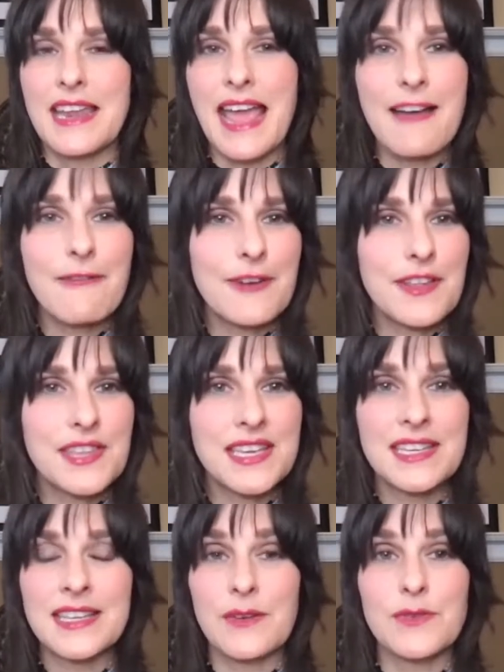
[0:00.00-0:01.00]

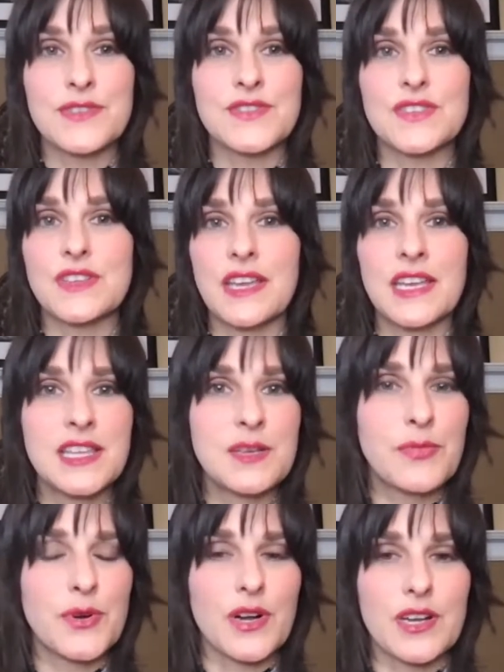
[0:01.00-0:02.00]
Everything that was in the
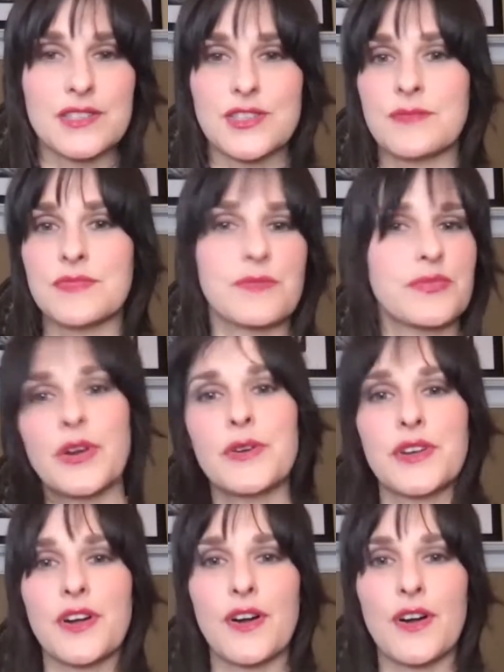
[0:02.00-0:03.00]
book in terms of
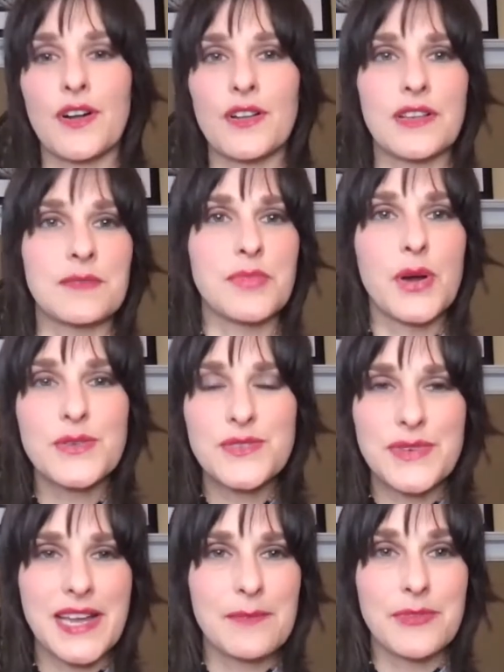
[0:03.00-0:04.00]
protocol and
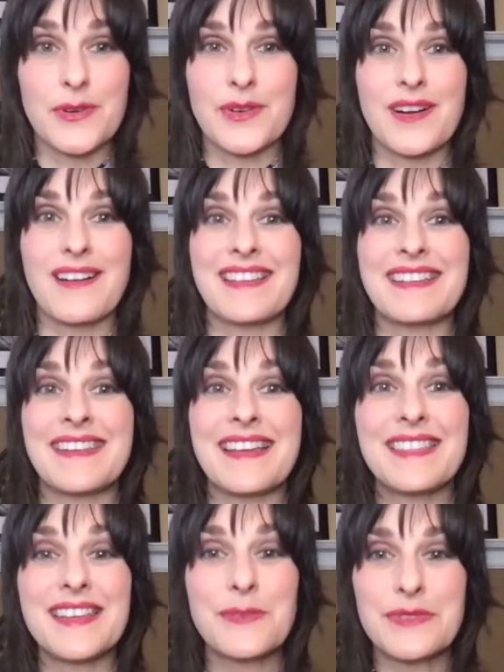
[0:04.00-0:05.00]
post-rehab protocol,
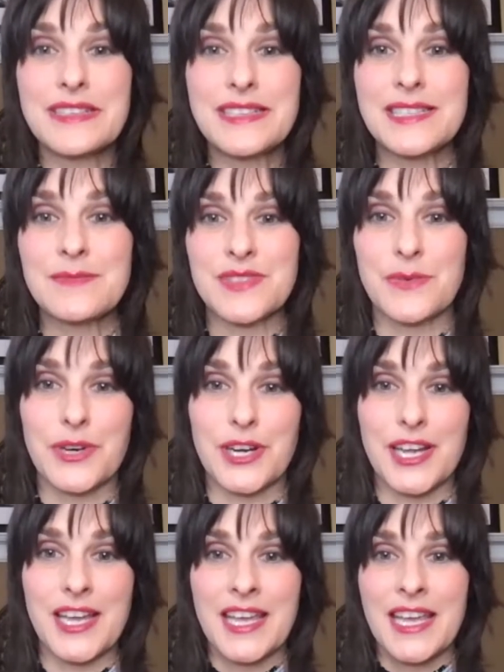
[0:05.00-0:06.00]
nothing really seemed to
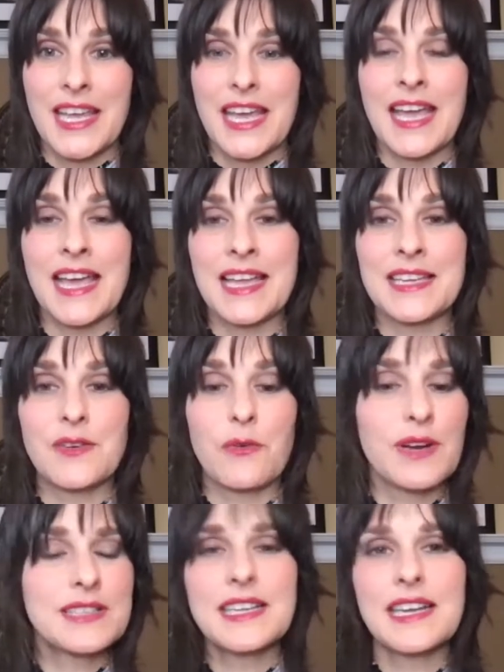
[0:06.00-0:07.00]
work. And
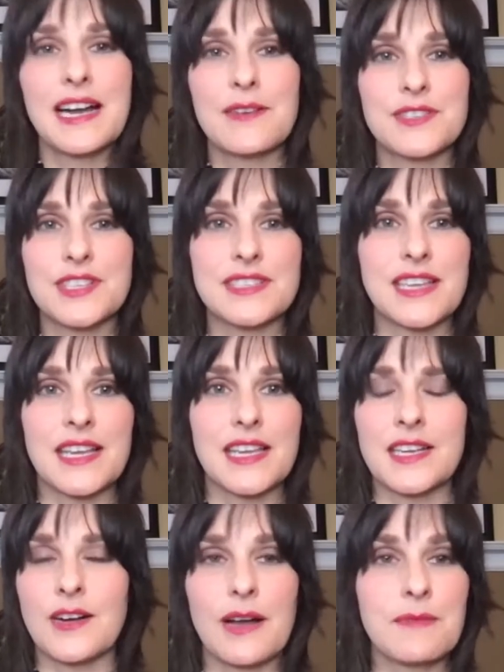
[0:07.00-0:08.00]
one day I was just like,
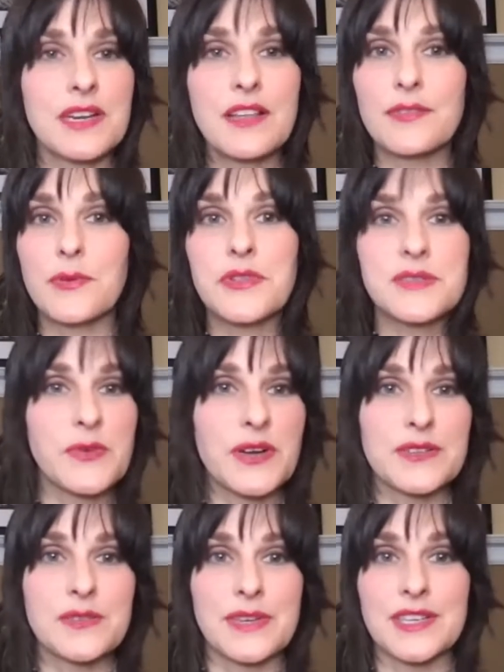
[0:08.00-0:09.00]
I'm going to throw this book
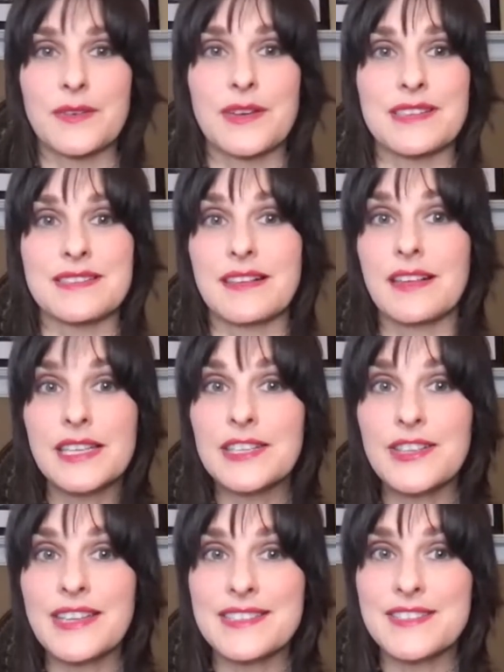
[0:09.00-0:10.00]
out the window because
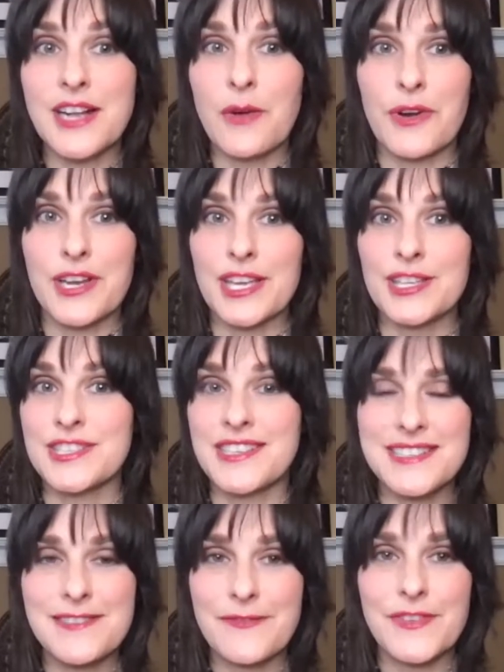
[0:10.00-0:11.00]
clearly it's not working. She
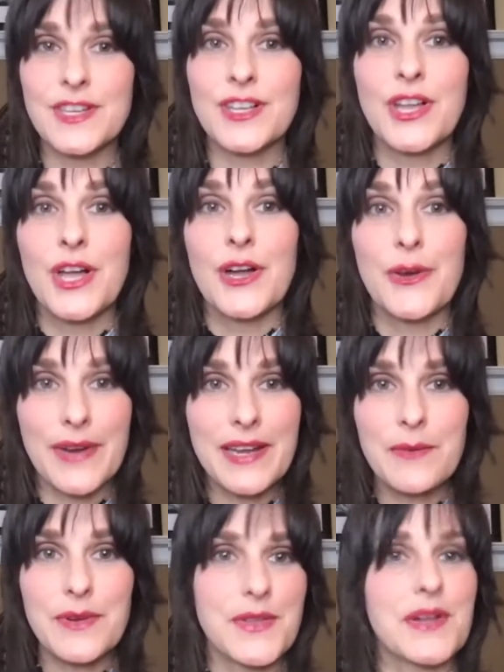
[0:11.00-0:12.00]
doesn't feel
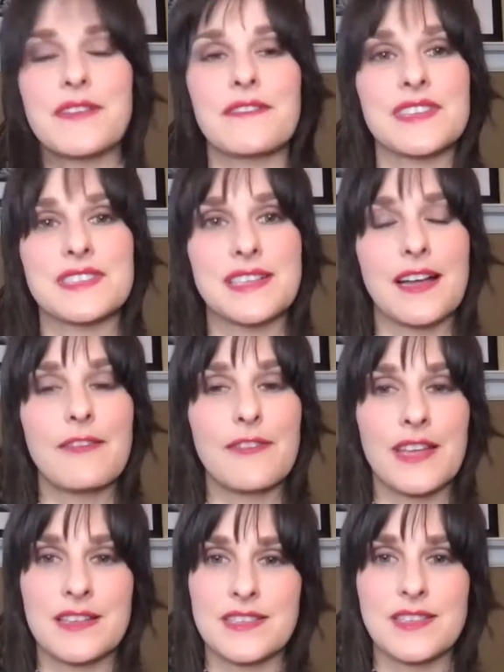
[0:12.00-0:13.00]
great with all of this stuff.
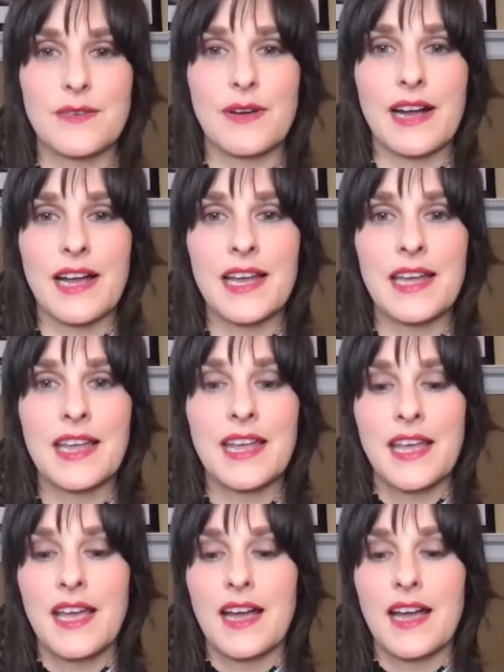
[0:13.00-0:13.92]
And so I